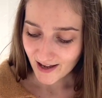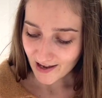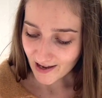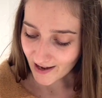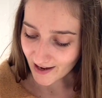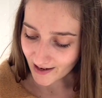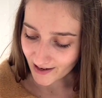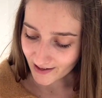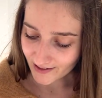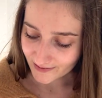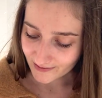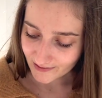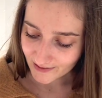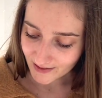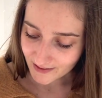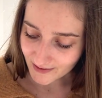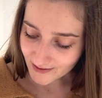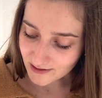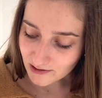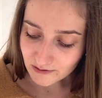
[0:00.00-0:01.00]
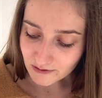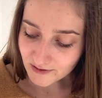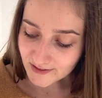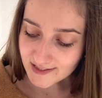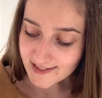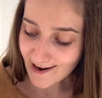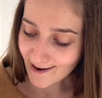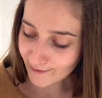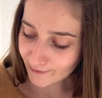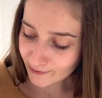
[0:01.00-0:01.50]
And they don't look
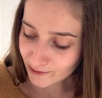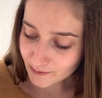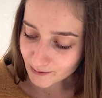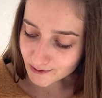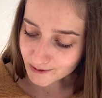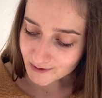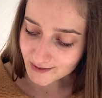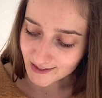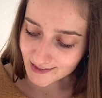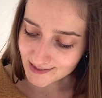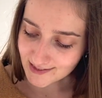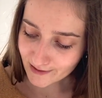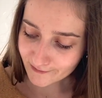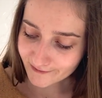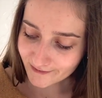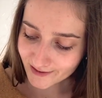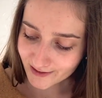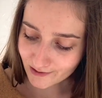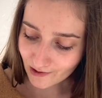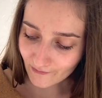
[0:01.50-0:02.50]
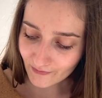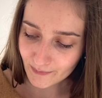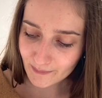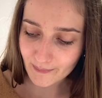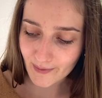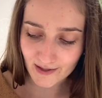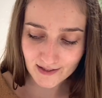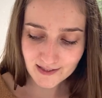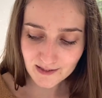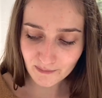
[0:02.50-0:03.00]
terrible. It's definitely not the
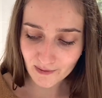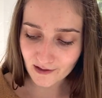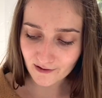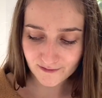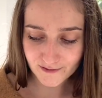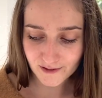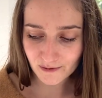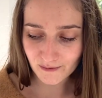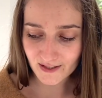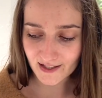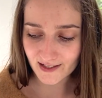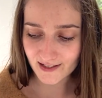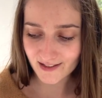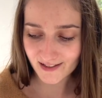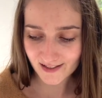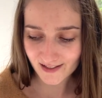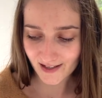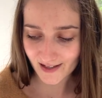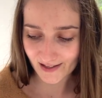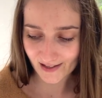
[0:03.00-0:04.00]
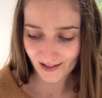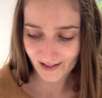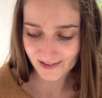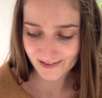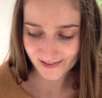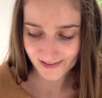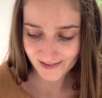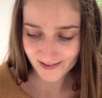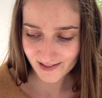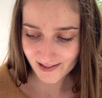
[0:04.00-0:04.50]
best way of doing it,
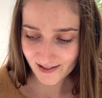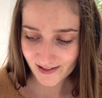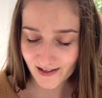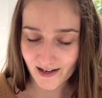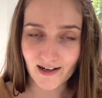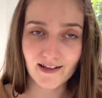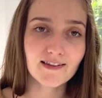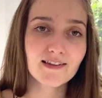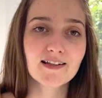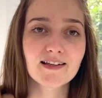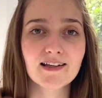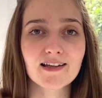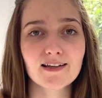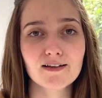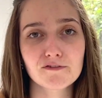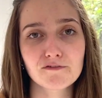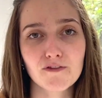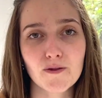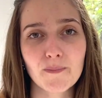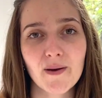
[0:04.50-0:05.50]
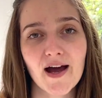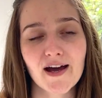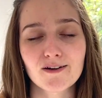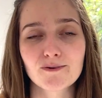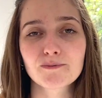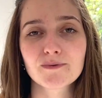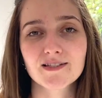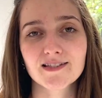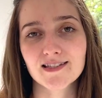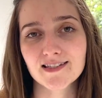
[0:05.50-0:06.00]
and I think if the
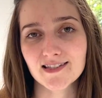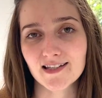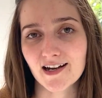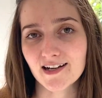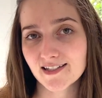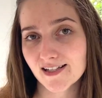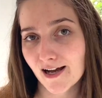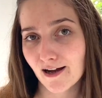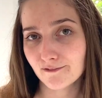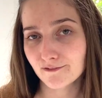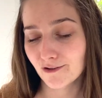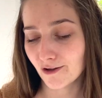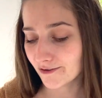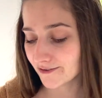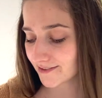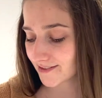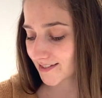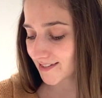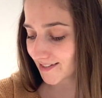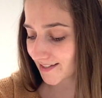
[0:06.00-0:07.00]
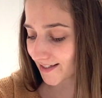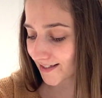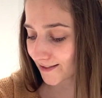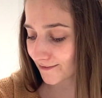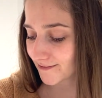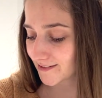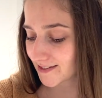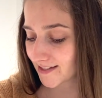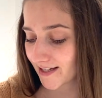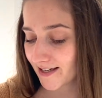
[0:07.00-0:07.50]
pattern was designed to have long
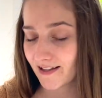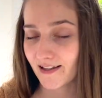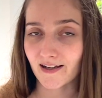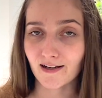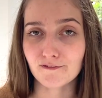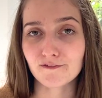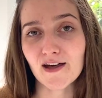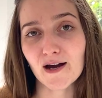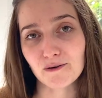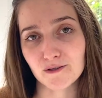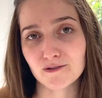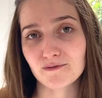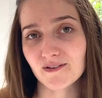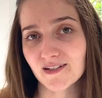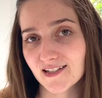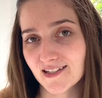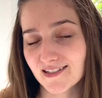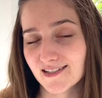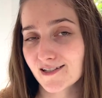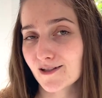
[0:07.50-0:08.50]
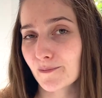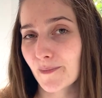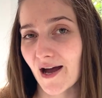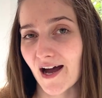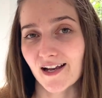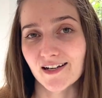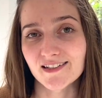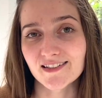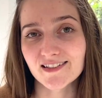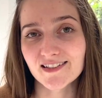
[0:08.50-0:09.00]
sleeves, like if that was written into the
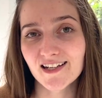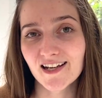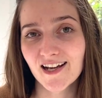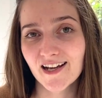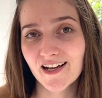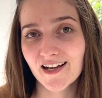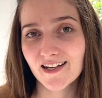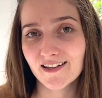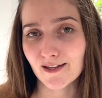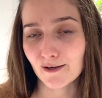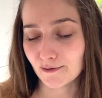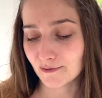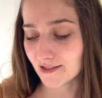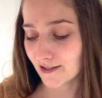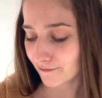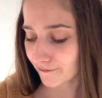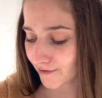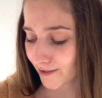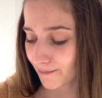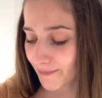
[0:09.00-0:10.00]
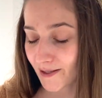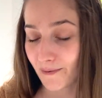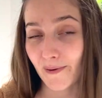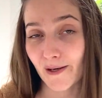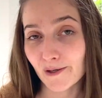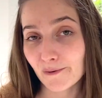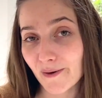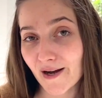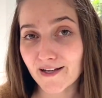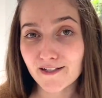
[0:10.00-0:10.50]
pattern, there would definitely be a
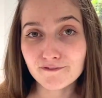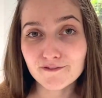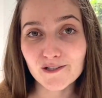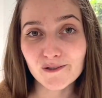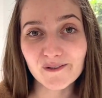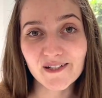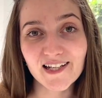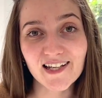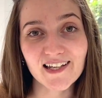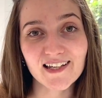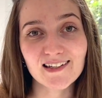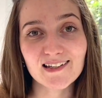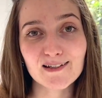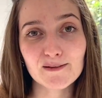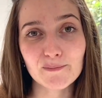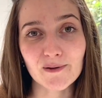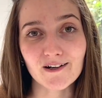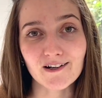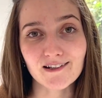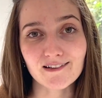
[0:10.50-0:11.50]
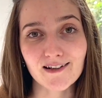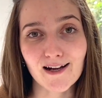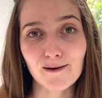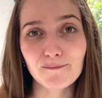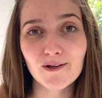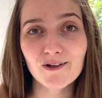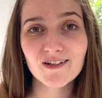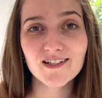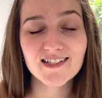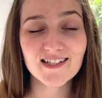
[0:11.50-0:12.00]
better way of doing it. But I'm
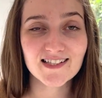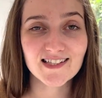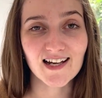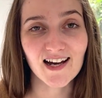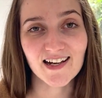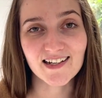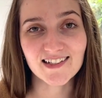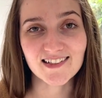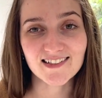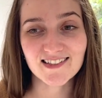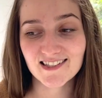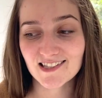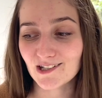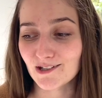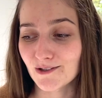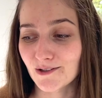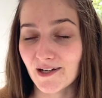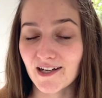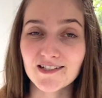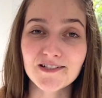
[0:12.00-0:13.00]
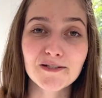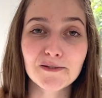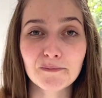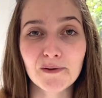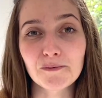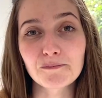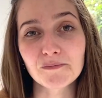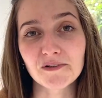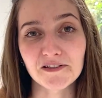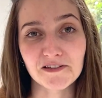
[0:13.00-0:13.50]
not a designer, so I just
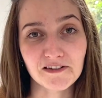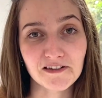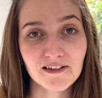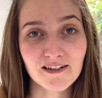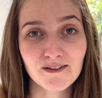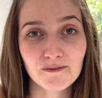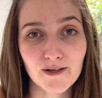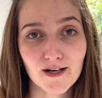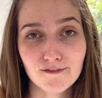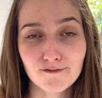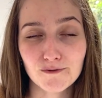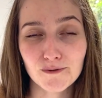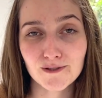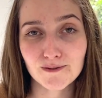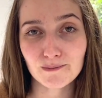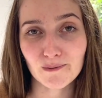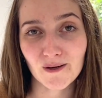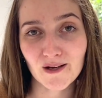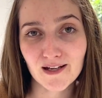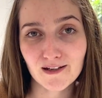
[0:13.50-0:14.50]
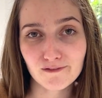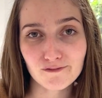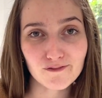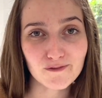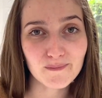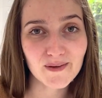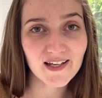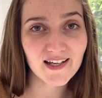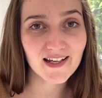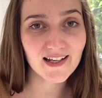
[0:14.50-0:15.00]
went with whatever was working for
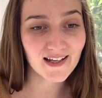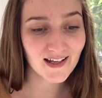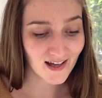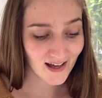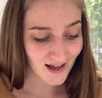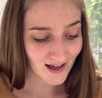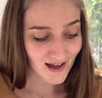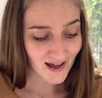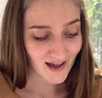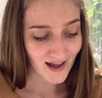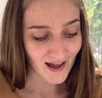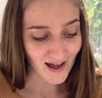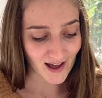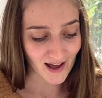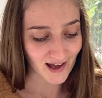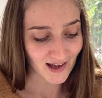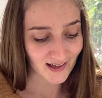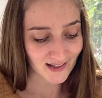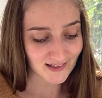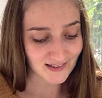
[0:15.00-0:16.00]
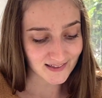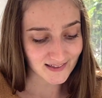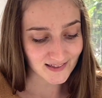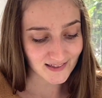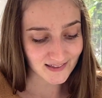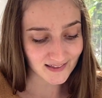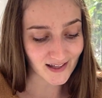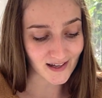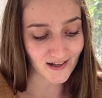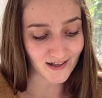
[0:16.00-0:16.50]
me. And
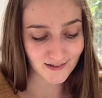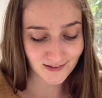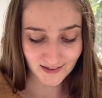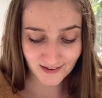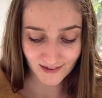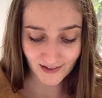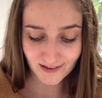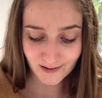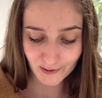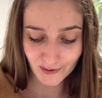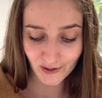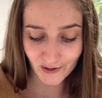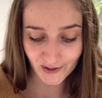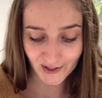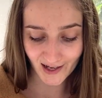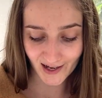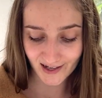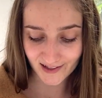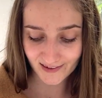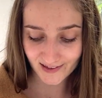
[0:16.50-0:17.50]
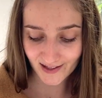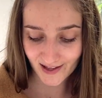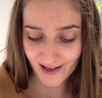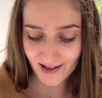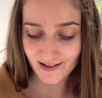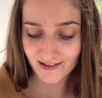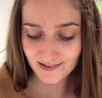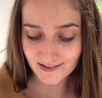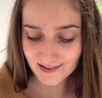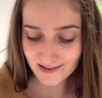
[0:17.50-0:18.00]
yeah, I think they look okay in the
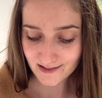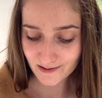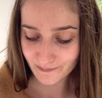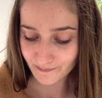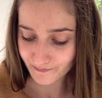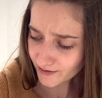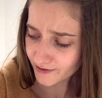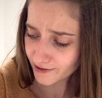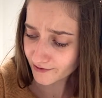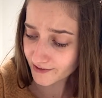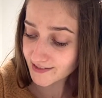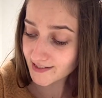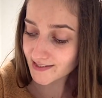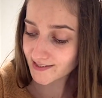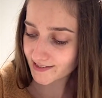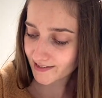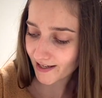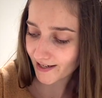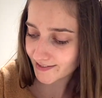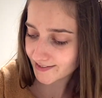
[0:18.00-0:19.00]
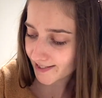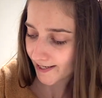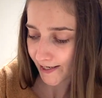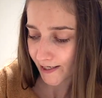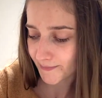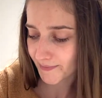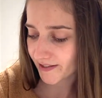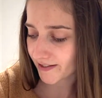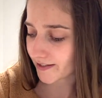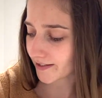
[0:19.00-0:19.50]
end. There is a slight
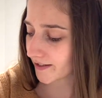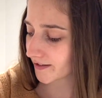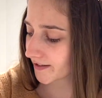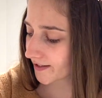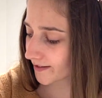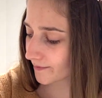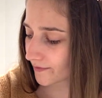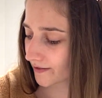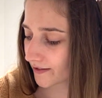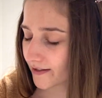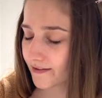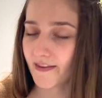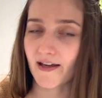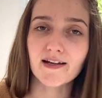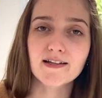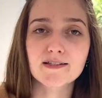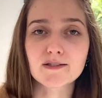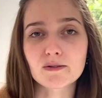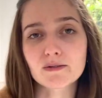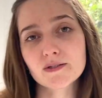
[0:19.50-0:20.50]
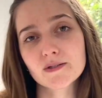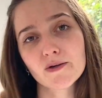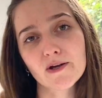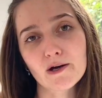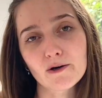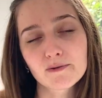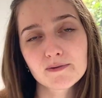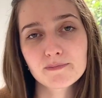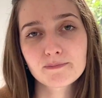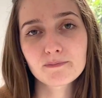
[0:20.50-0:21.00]
taper, and I think that is also
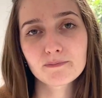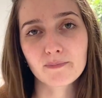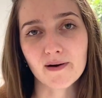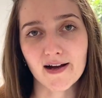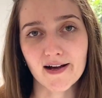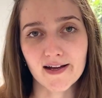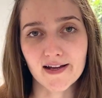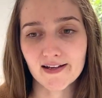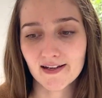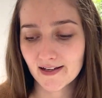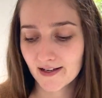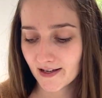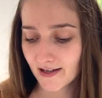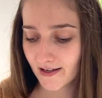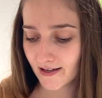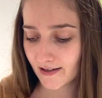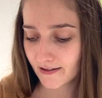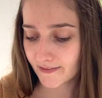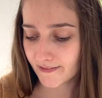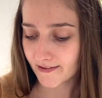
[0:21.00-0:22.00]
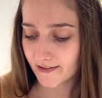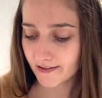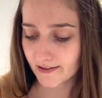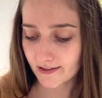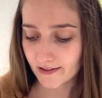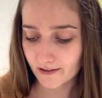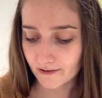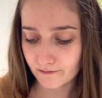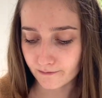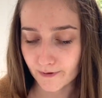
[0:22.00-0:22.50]
helped by
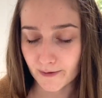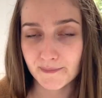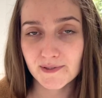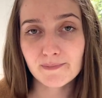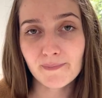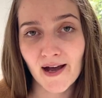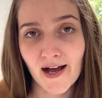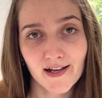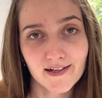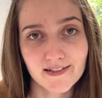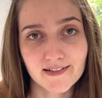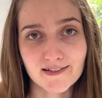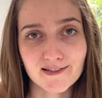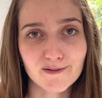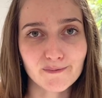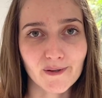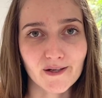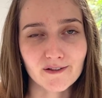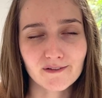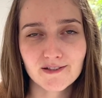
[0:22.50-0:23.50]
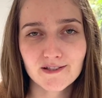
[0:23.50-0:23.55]
the ribbed pattern as well.